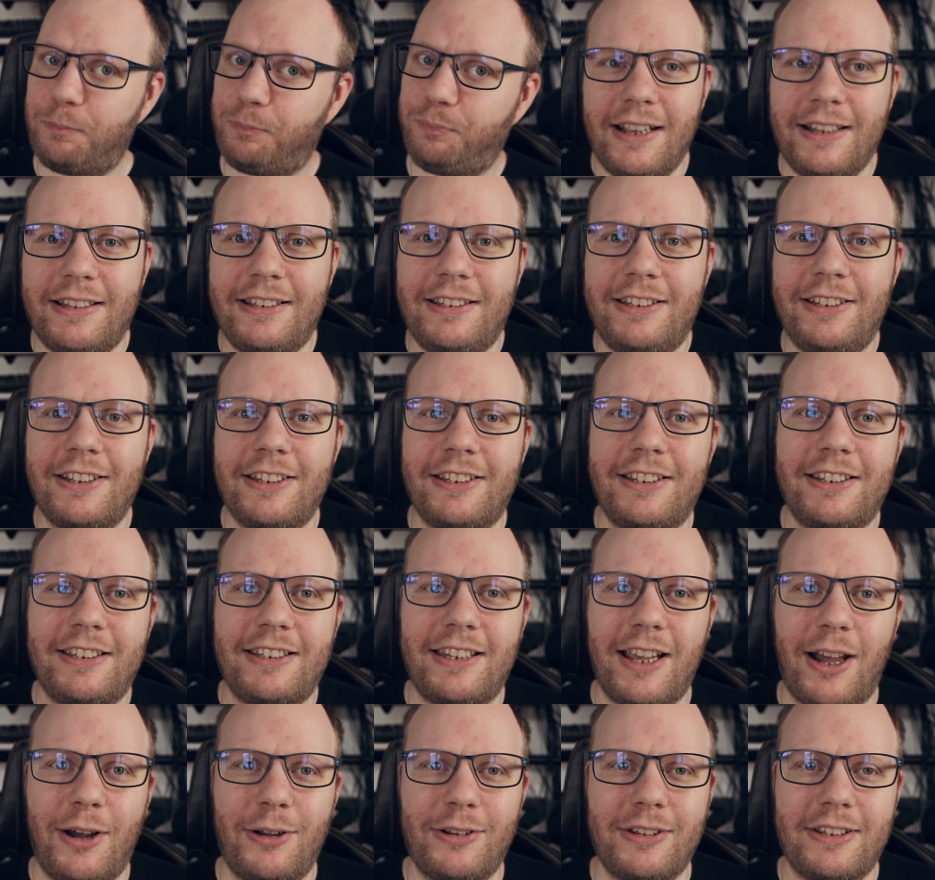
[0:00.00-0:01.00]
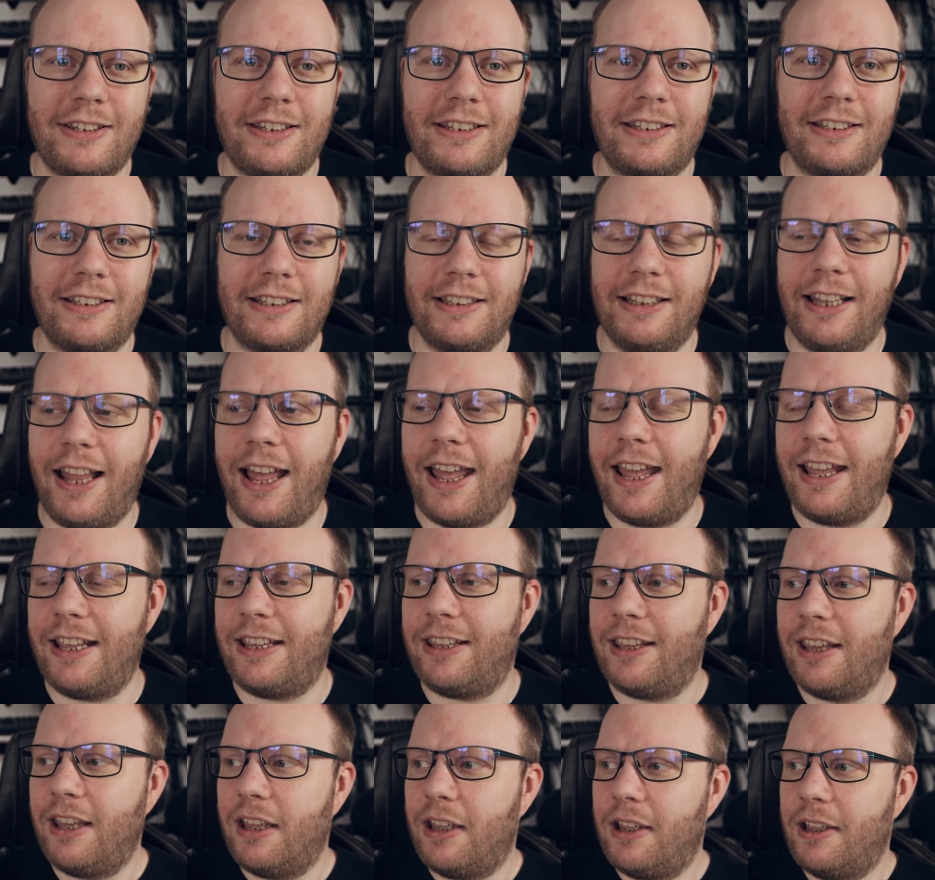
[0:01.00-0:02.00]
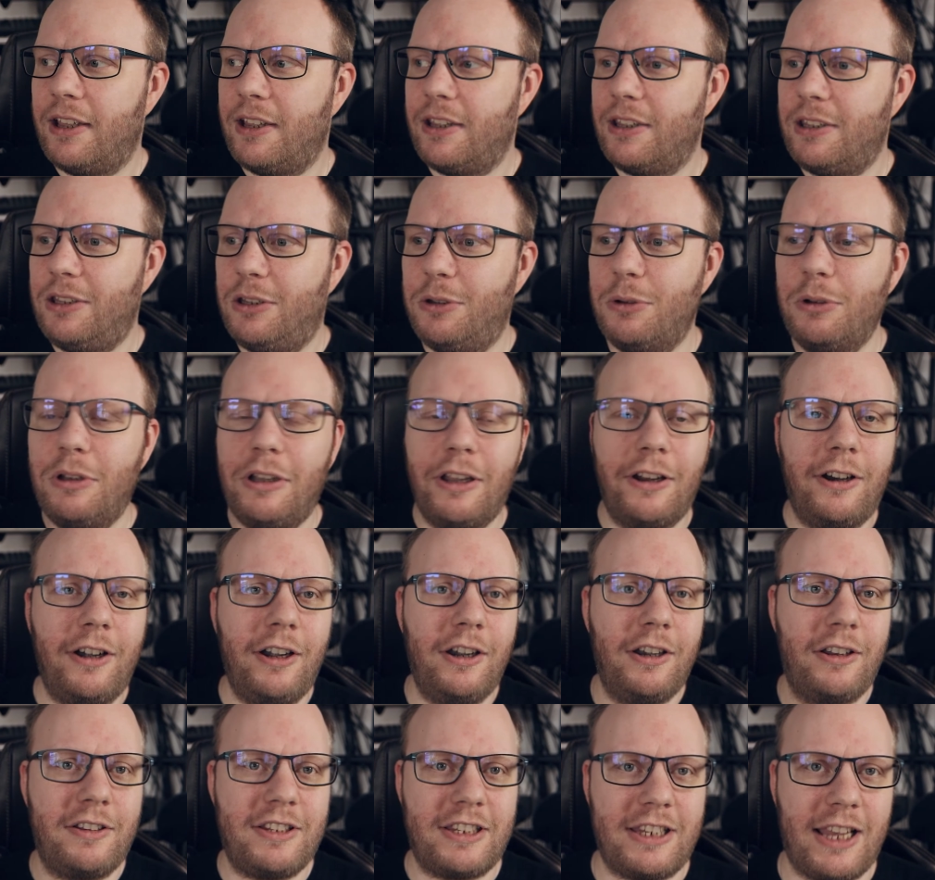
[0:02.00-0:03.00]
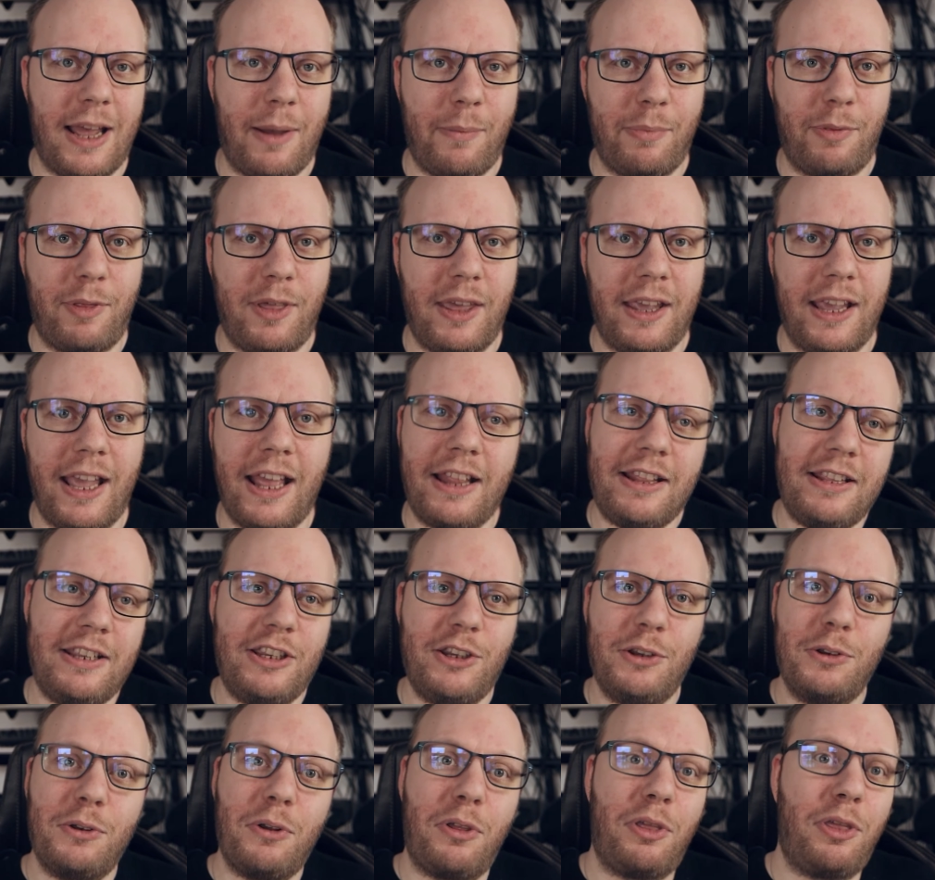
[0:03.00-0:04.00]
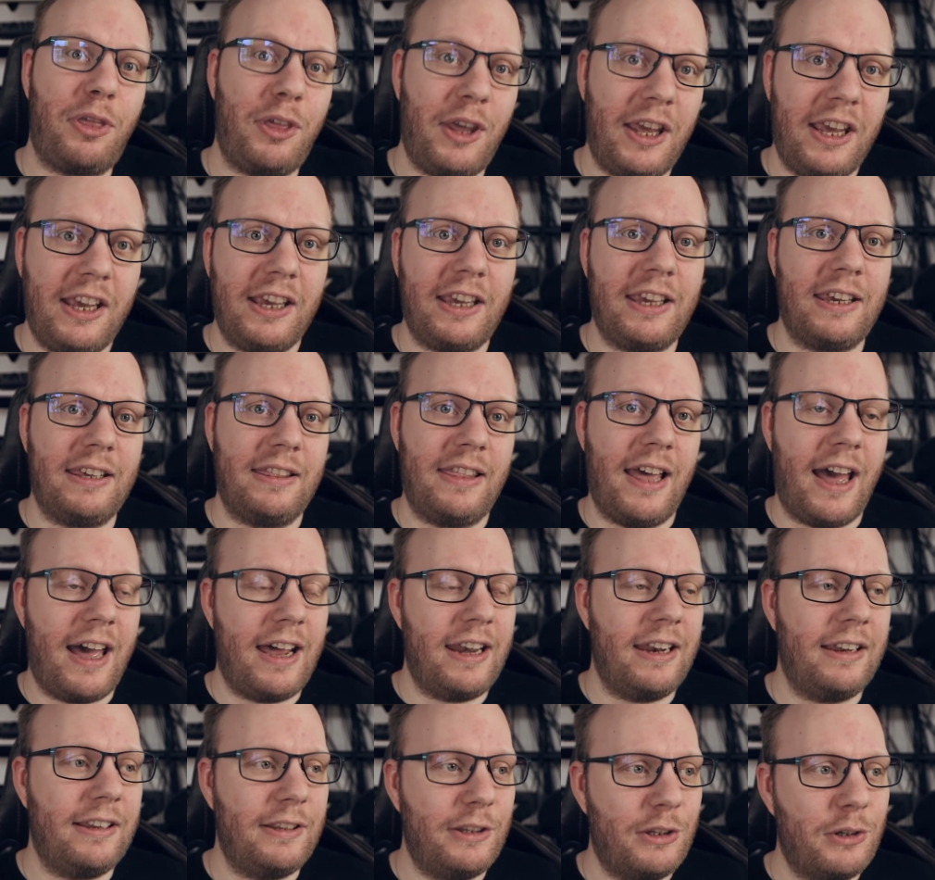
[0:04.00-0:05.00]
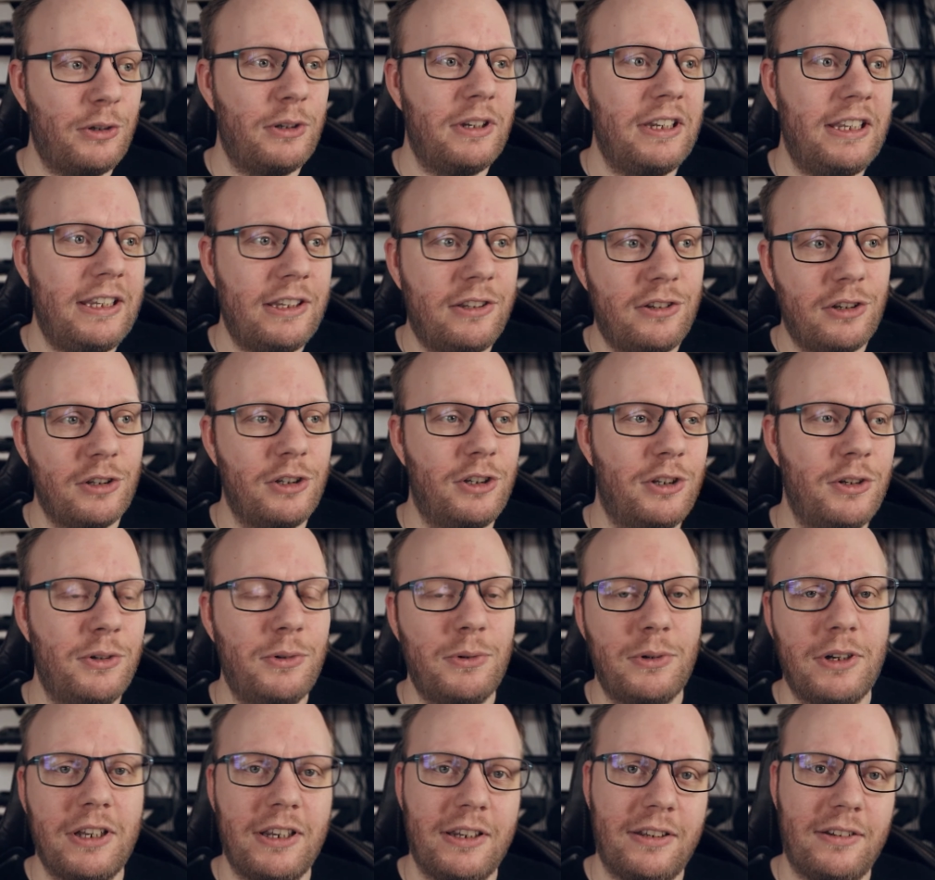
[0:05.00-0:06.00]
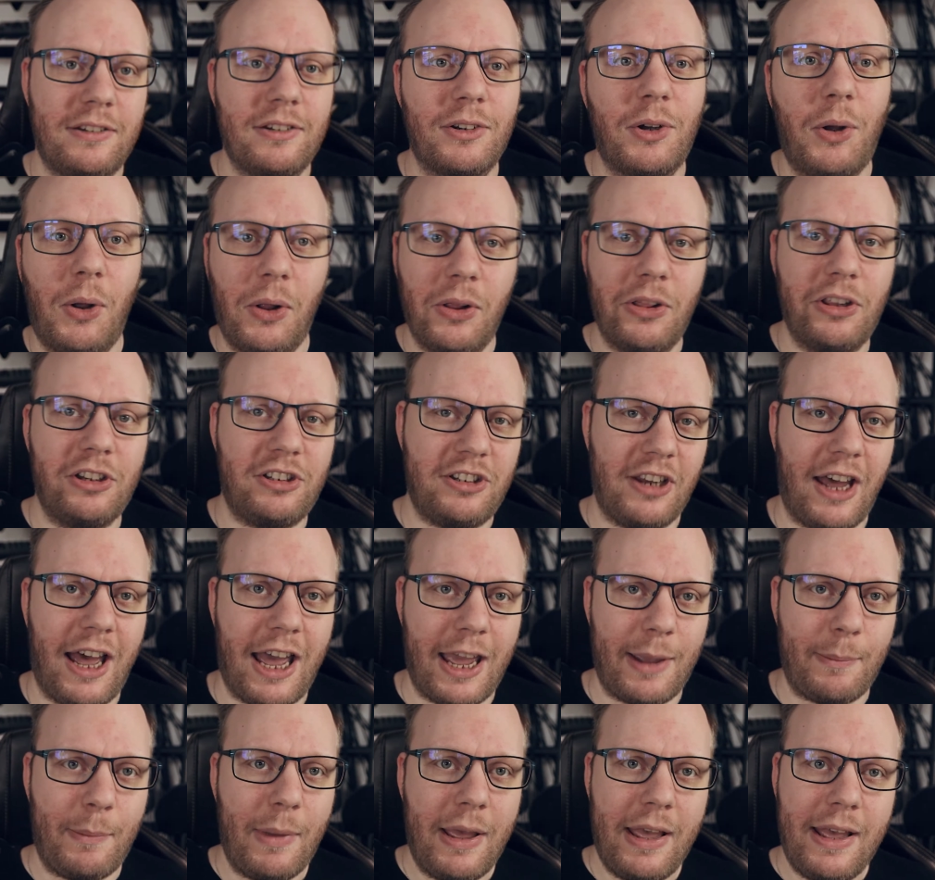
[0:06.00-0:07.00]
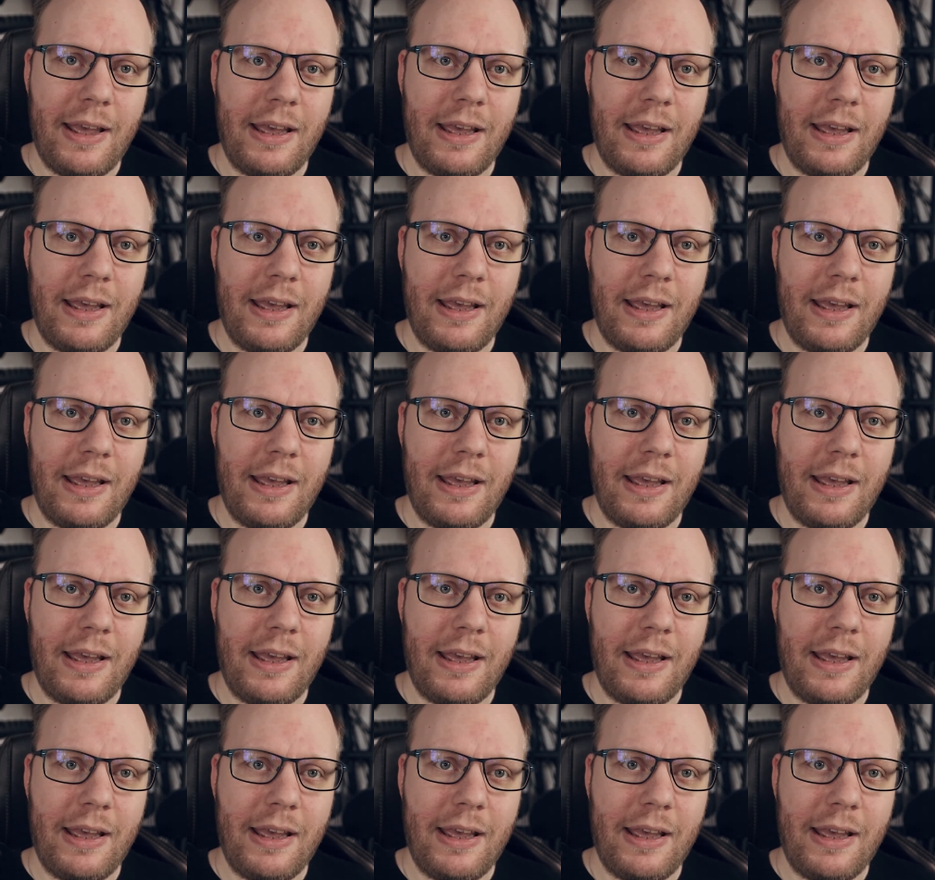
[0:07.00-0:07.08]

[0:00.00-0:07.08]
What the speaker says: It just sounds like you learned something and you think that you need to do it all the time.